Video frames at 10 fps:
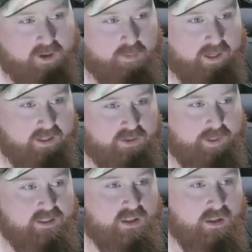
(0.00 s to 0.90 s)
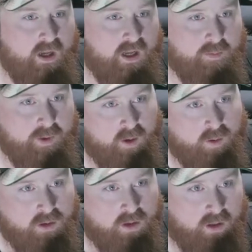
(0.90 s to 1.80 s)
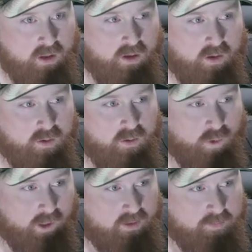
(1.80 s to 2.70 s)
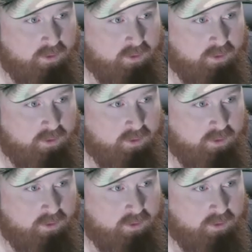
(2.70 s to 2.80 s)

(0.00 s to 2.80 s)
and it speaks a lot about what the